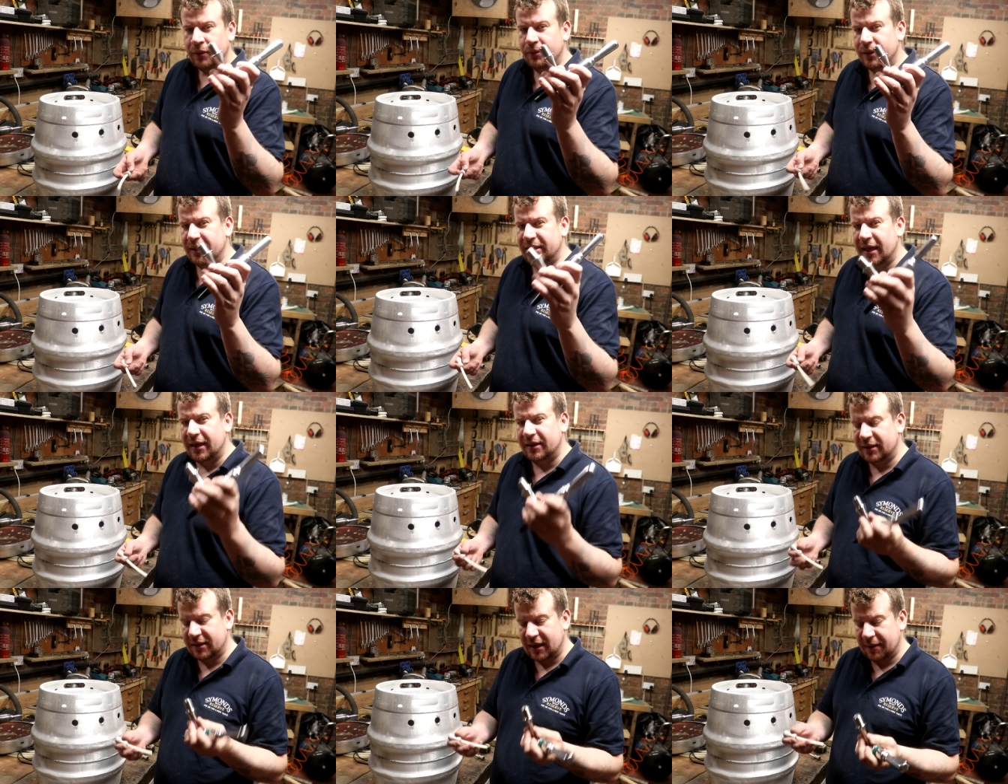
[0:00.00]
But these
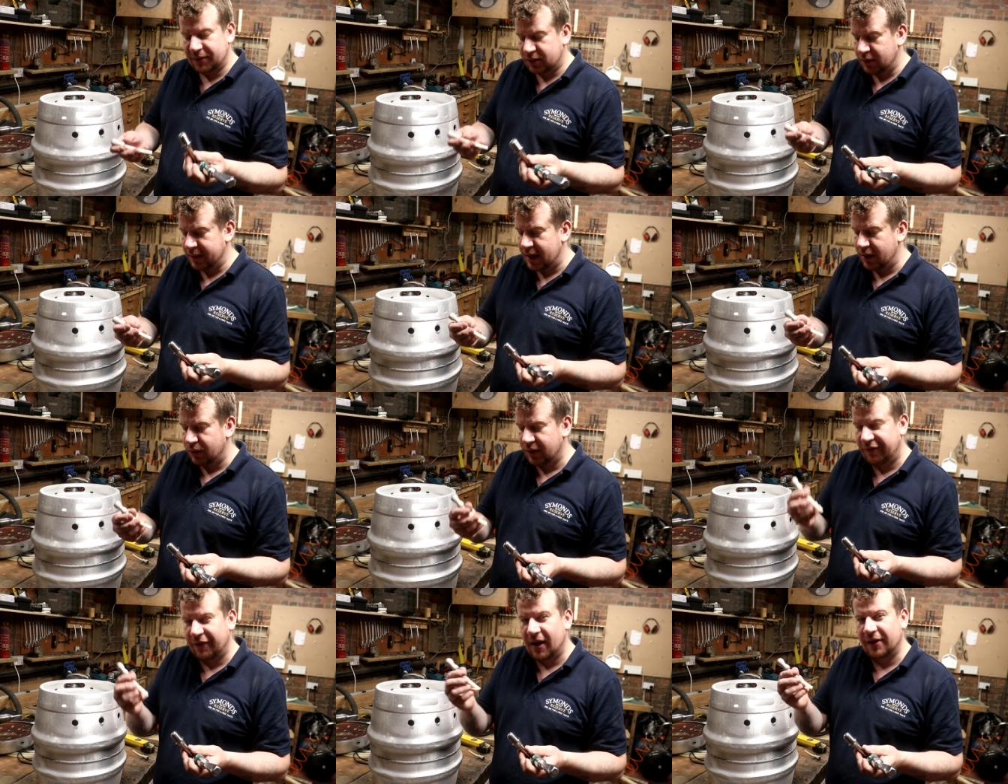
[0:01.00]
Elegance taps come out with
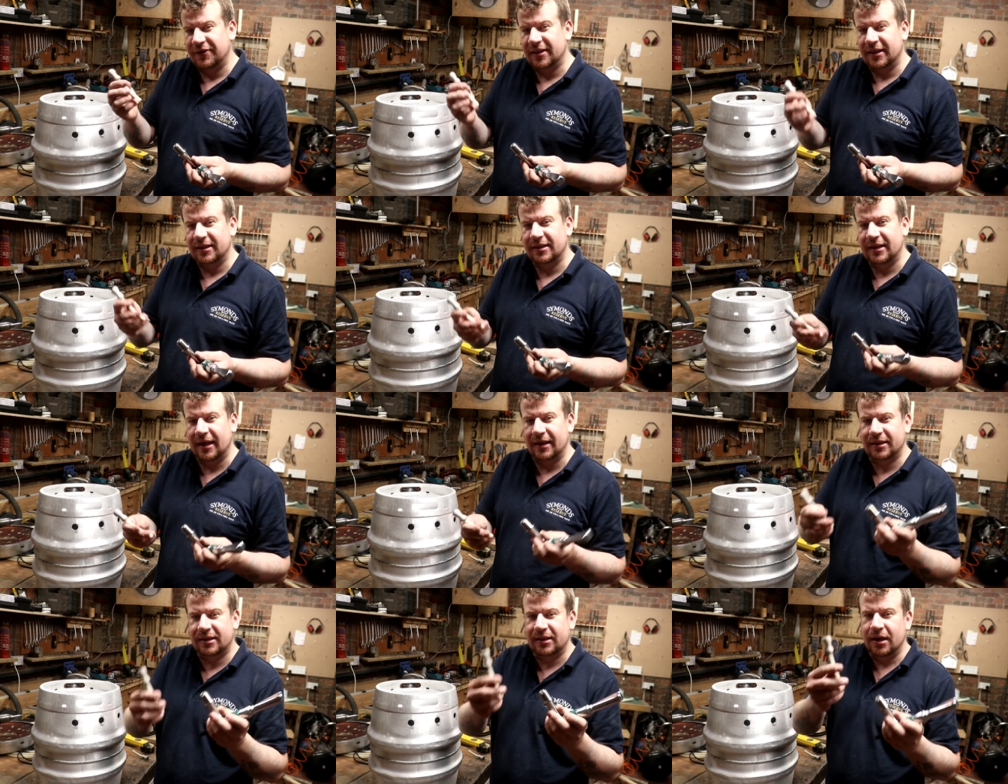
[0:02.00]
a 5 16
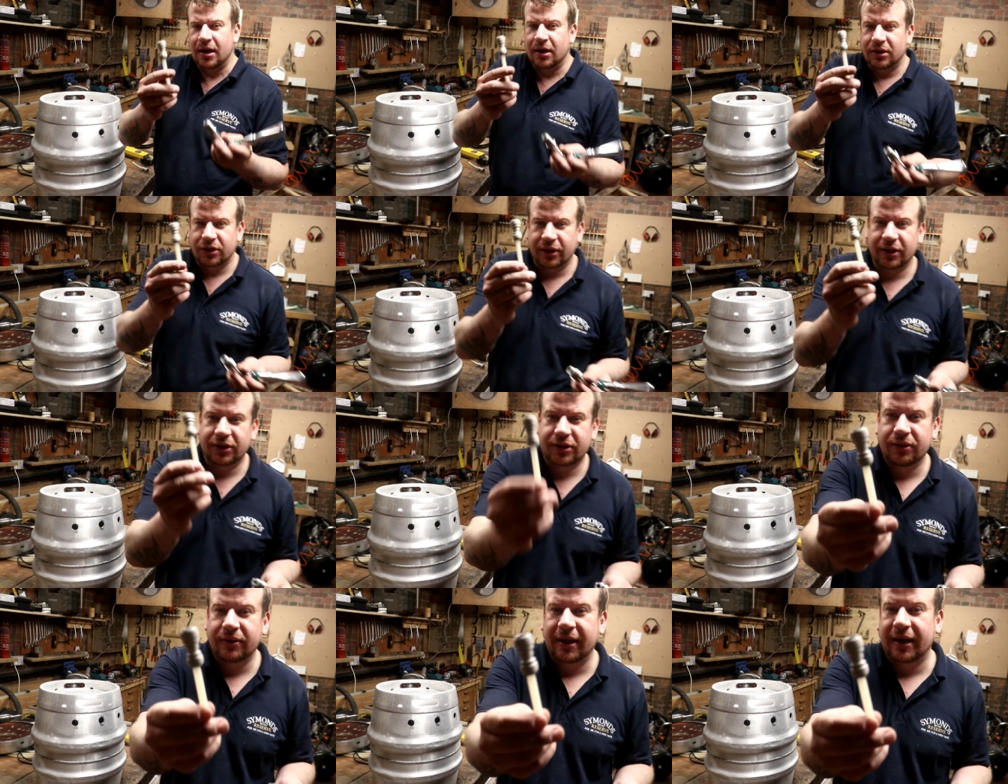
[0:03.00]
so you
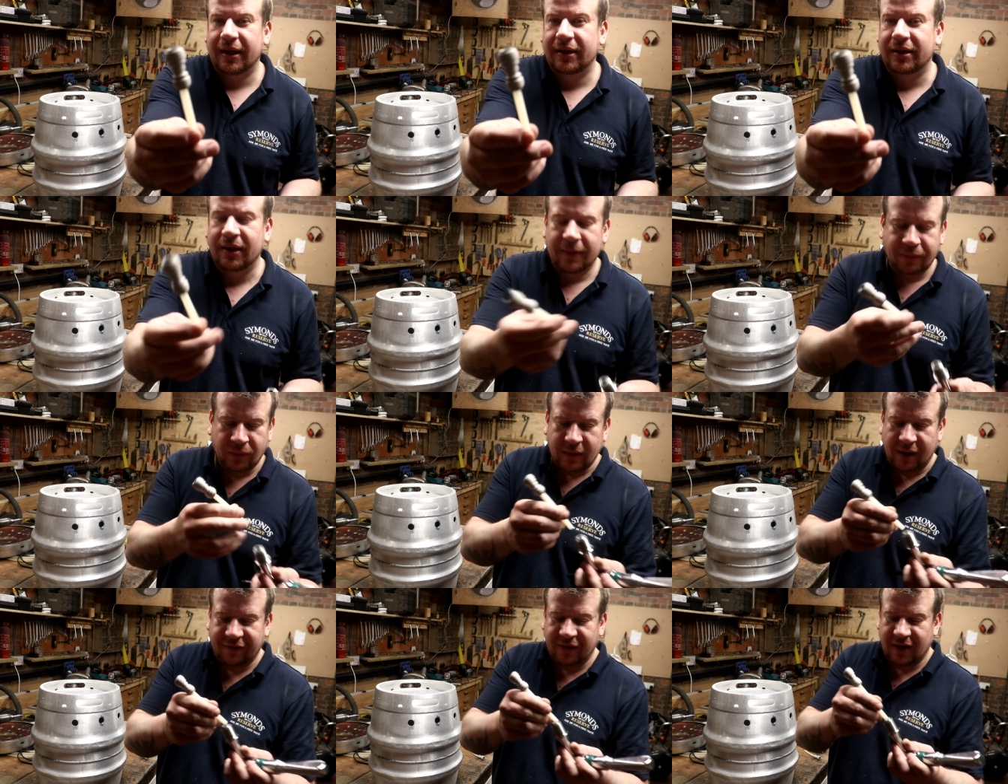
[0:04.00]
do need
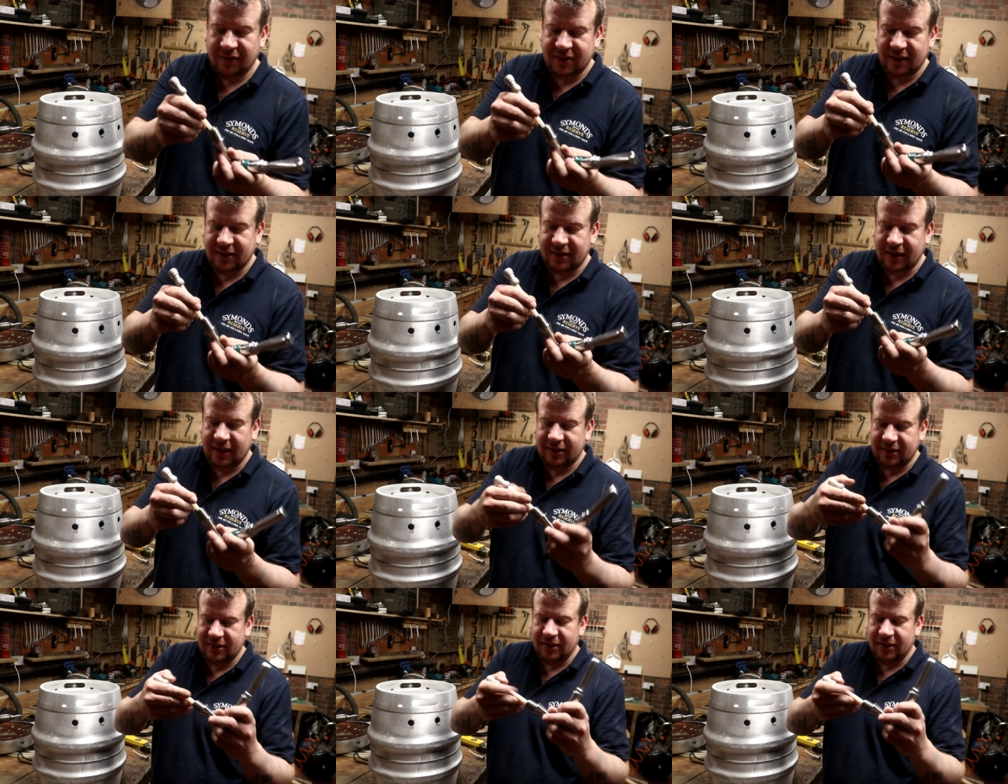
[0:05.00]
a 5 16